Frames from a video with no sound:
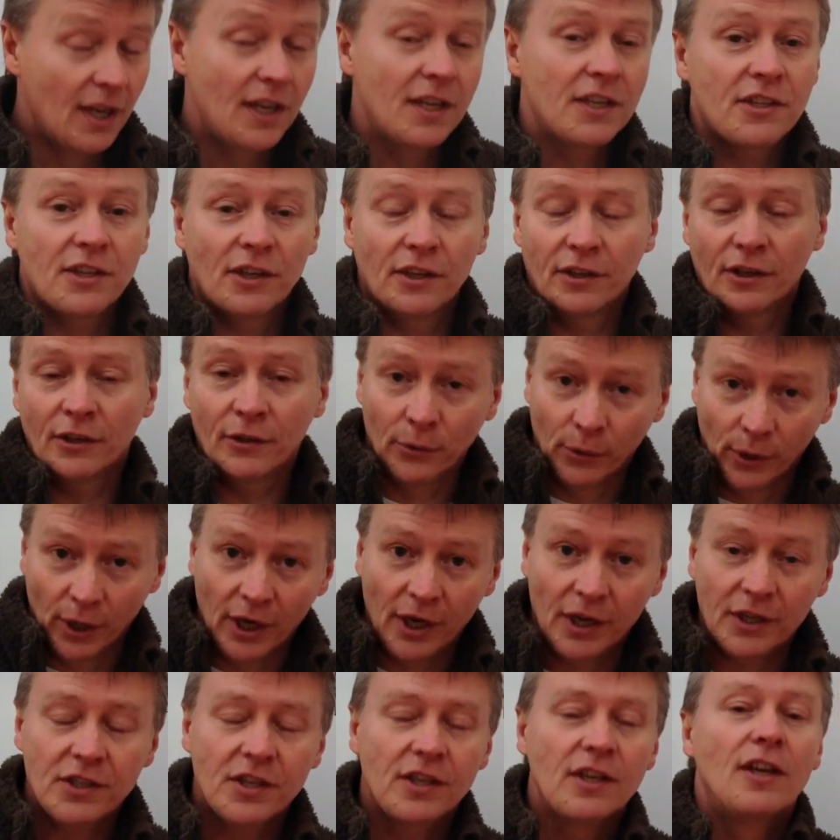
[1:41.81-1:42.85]
So in other
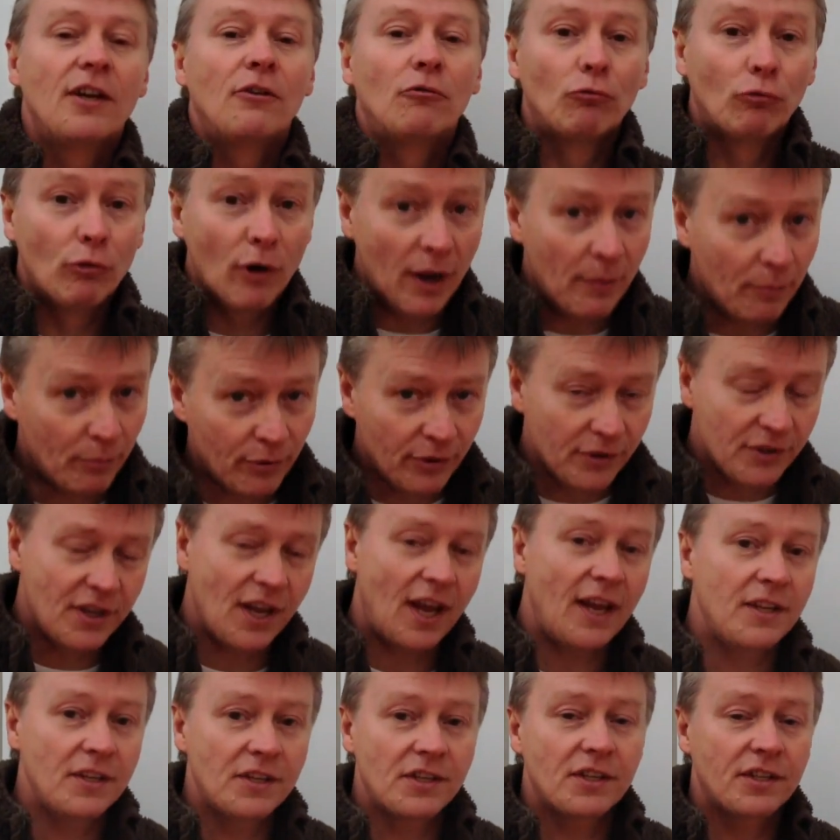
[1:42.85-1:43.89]
words,
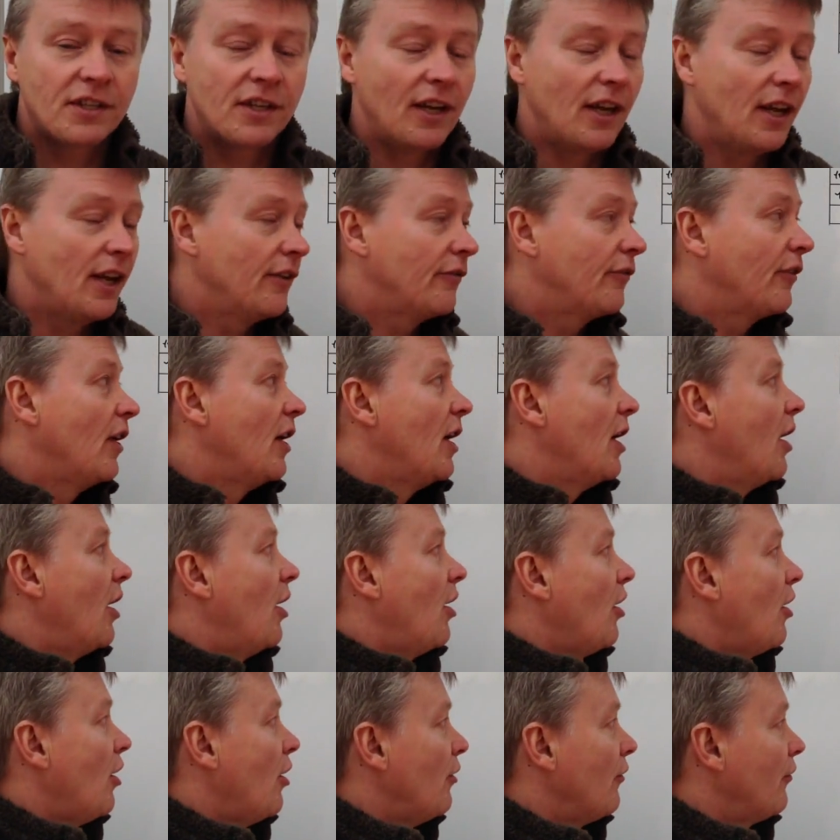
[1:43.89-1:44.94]
representative
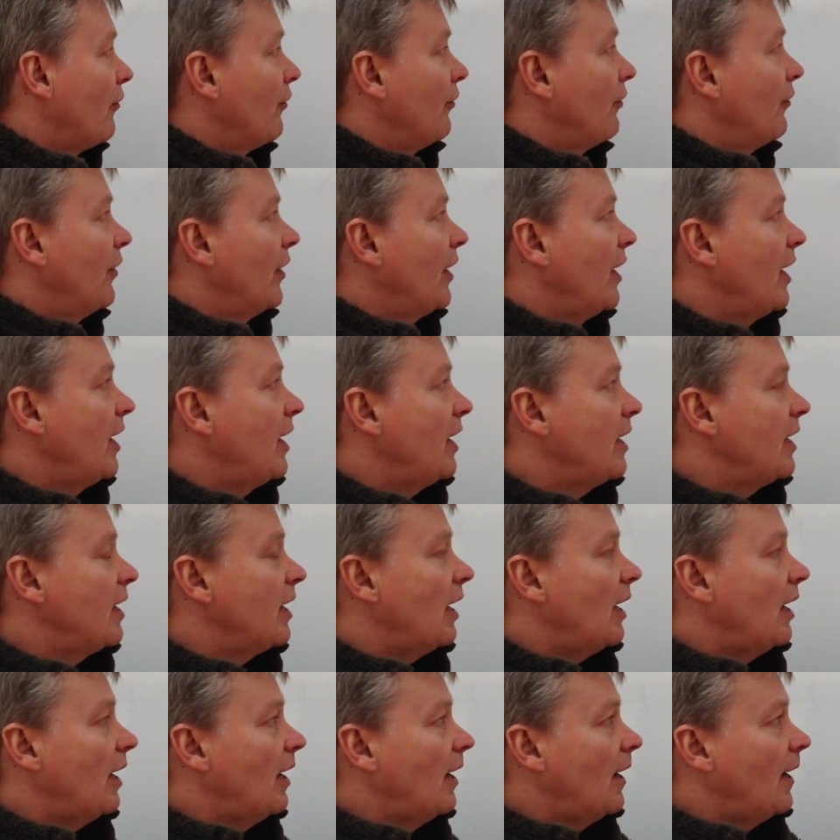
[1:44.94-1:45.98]
of
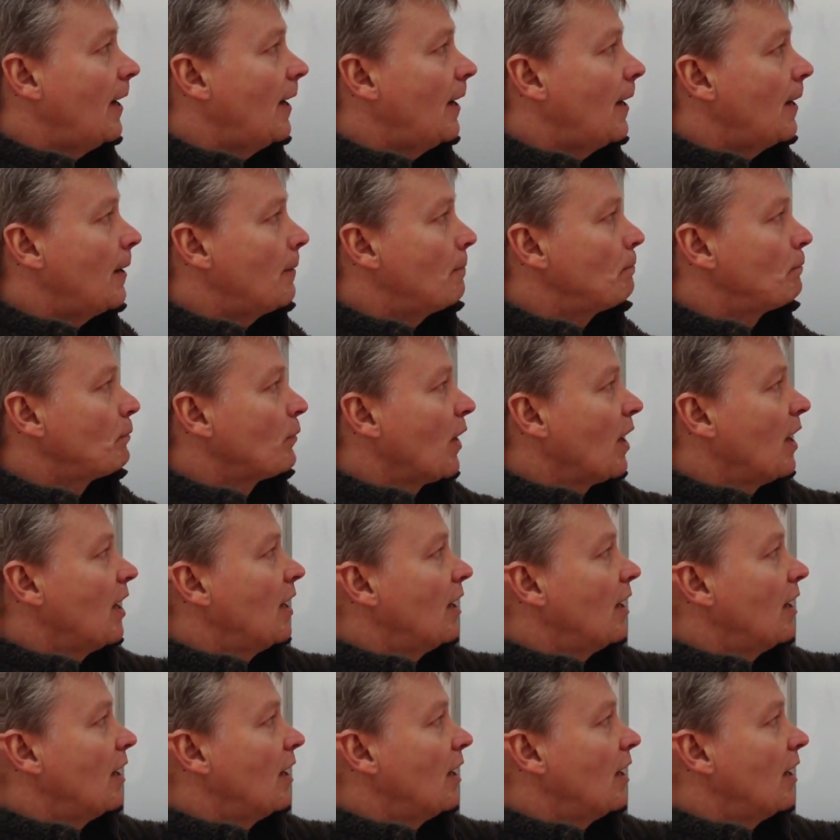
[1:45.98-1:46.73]
the, um,